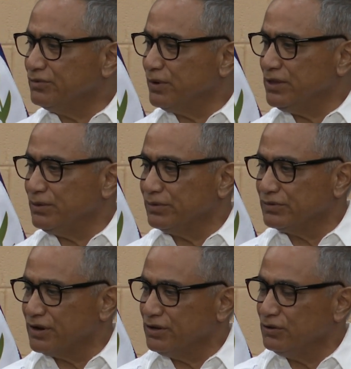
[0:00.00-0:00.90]
when they were
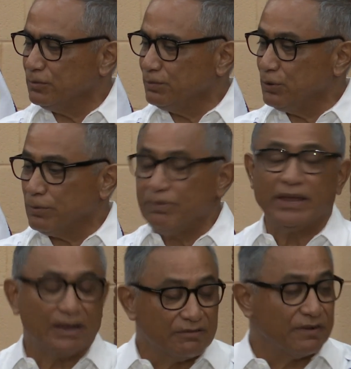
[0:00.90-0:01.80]

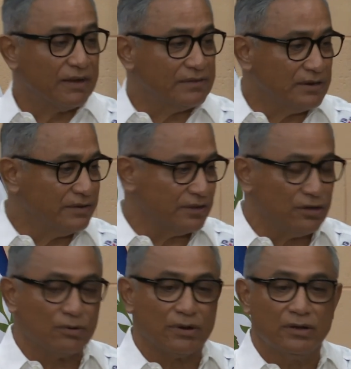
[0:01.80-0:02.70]
paying at $5 an
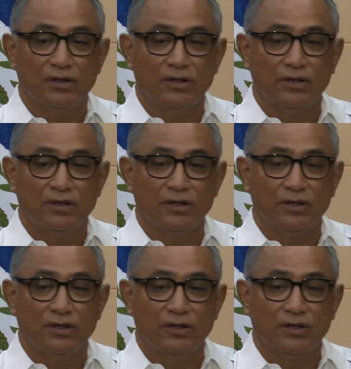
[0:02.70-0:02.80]
hour,